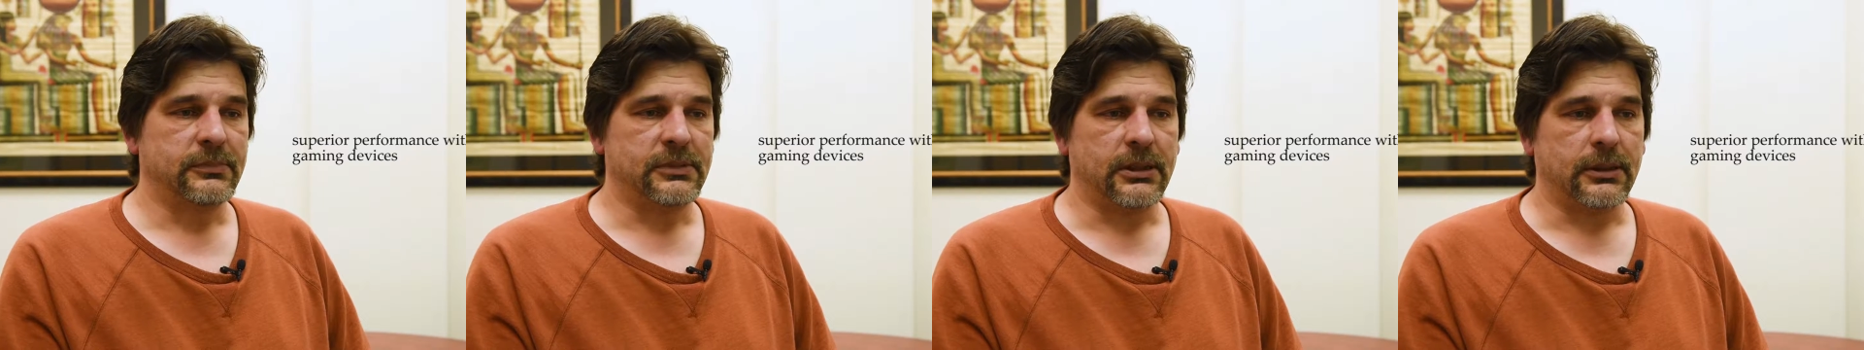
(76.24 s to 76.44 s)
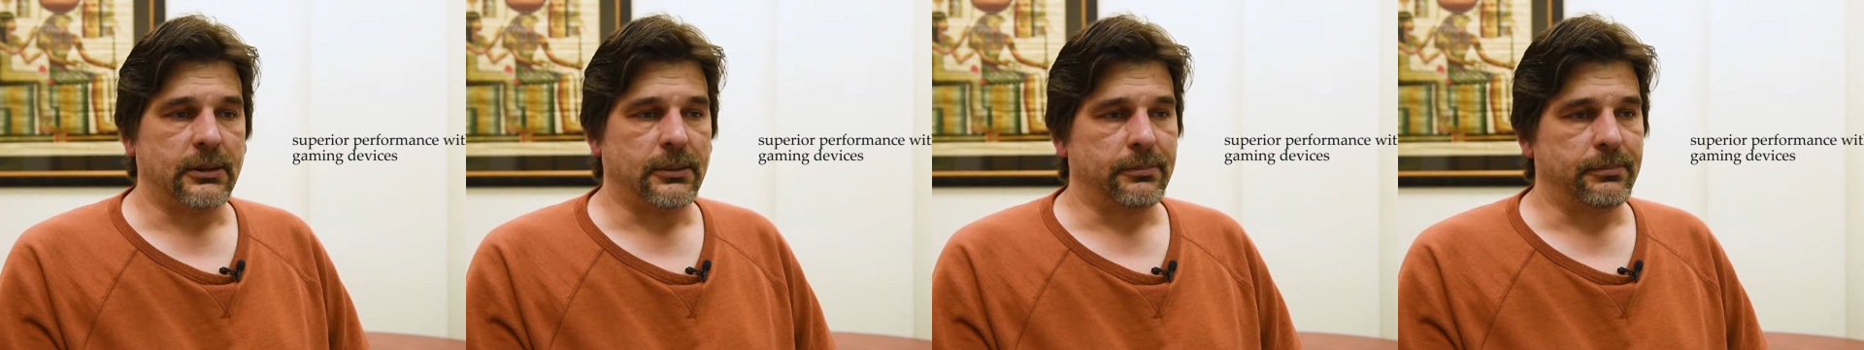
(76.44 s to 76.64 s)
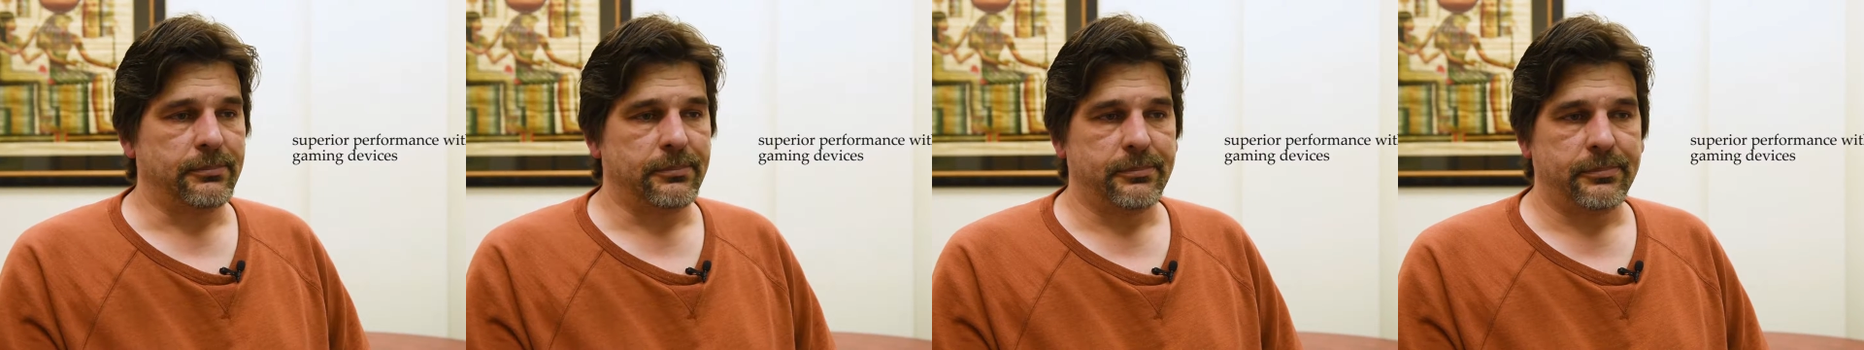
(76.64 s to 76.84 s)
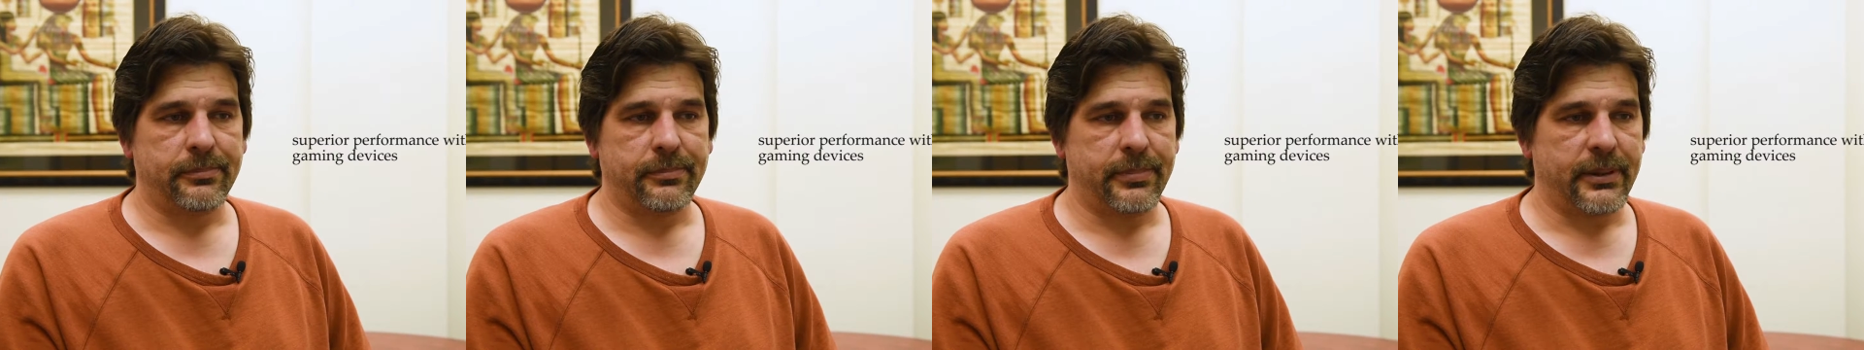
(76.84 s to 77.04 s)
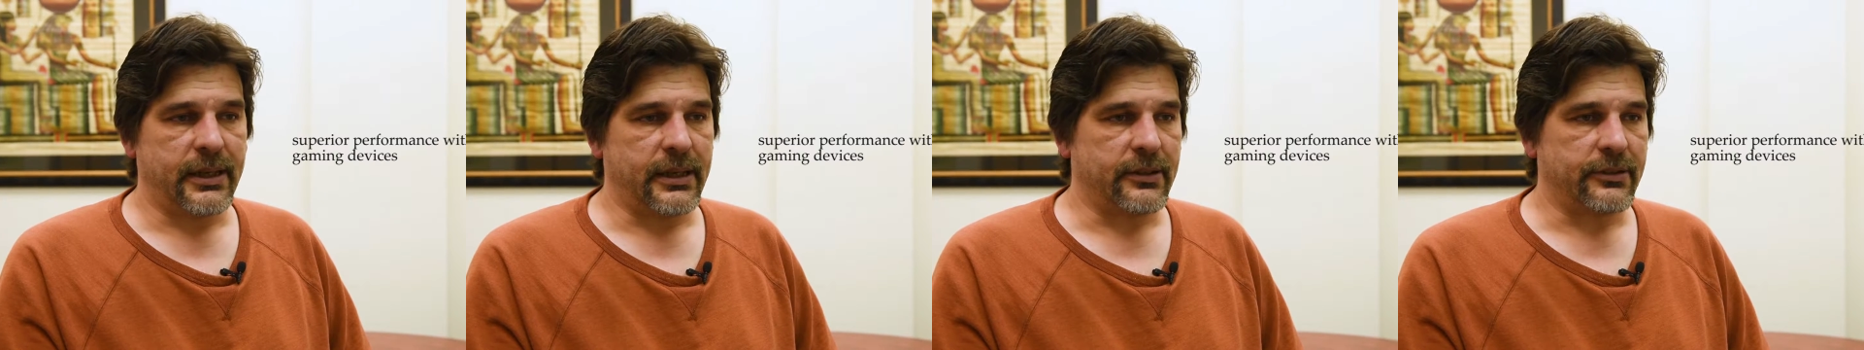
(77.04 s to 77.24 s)
uh, uh
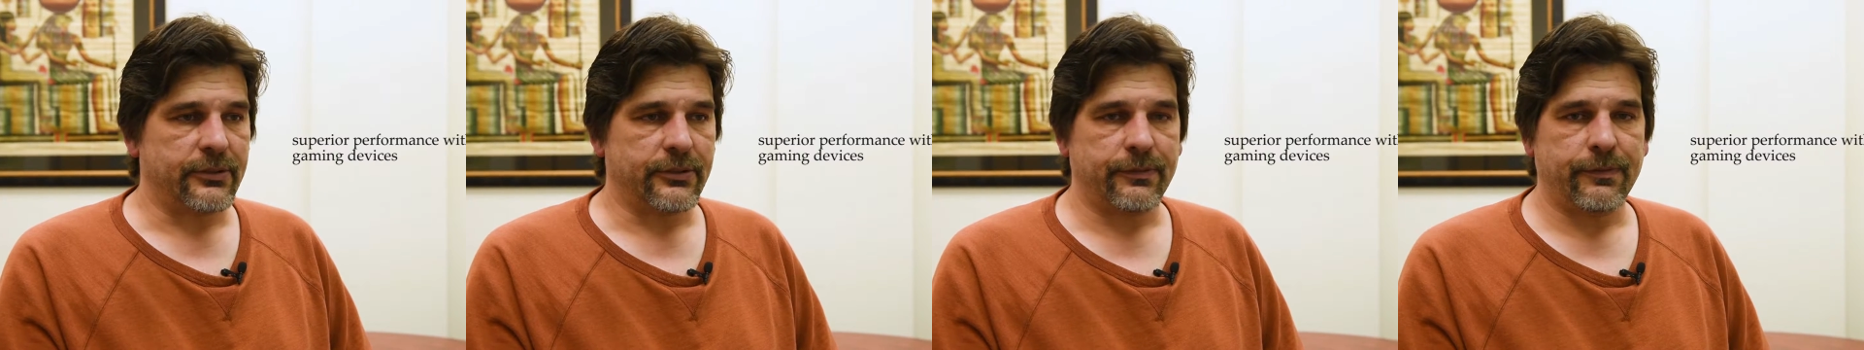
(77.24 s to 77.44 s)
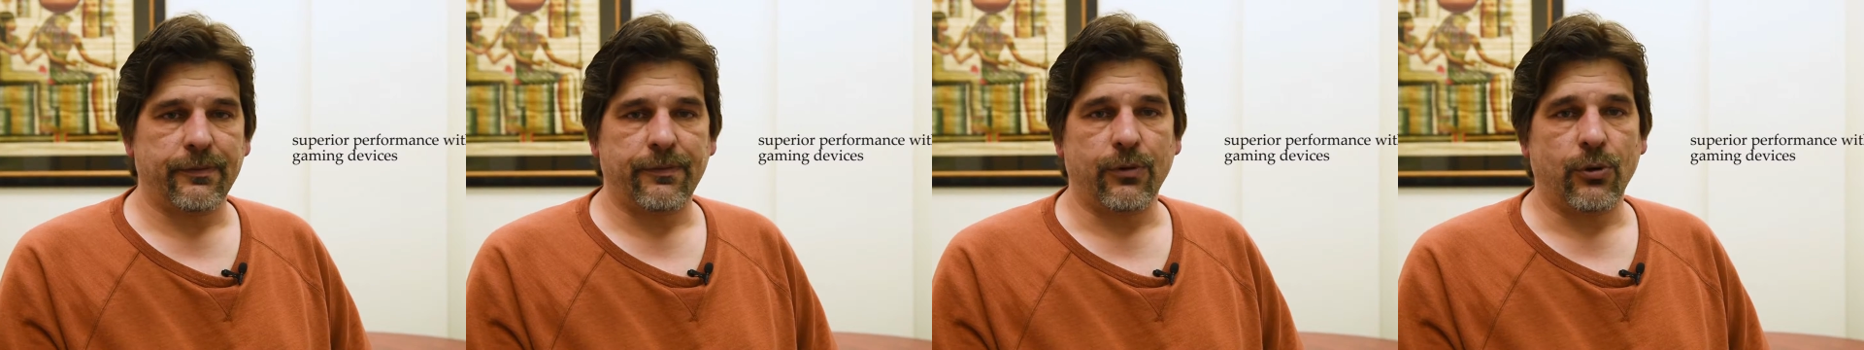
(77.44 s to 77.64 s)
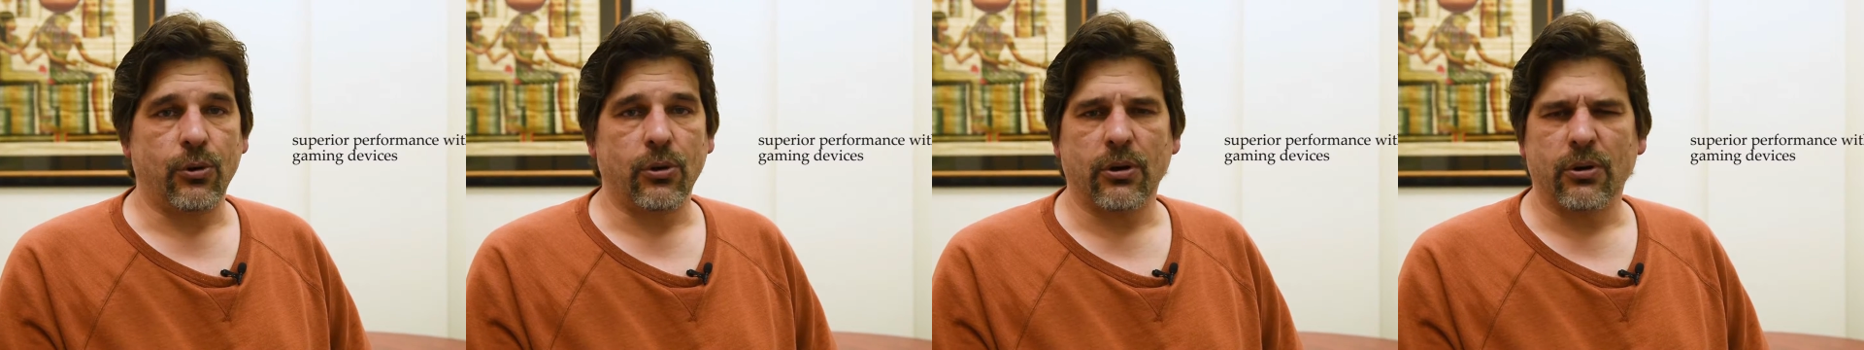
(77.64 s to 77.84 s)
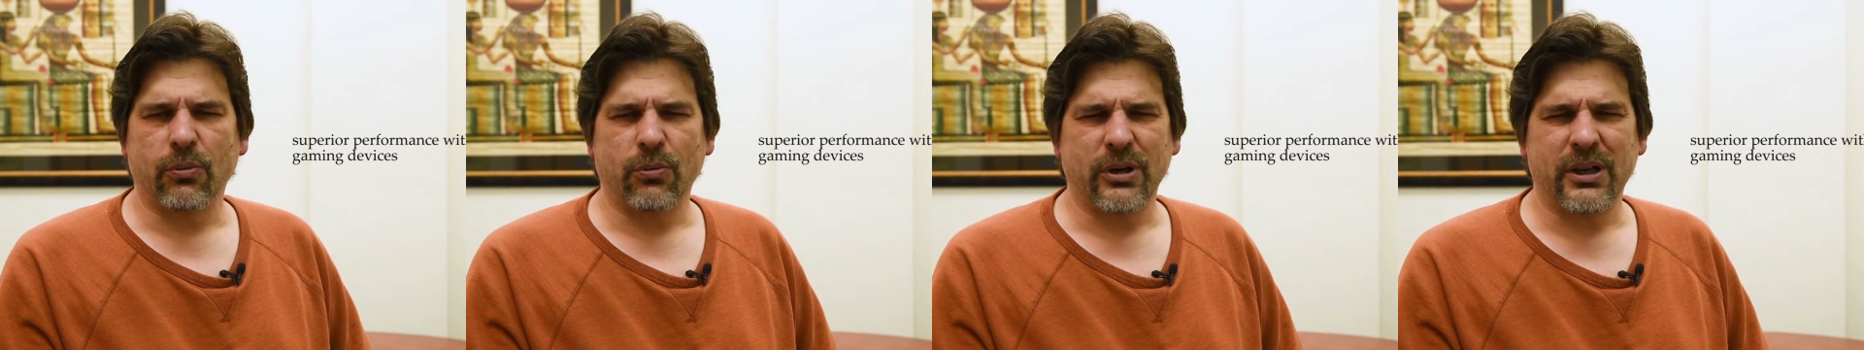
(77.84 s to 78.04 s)
PS4,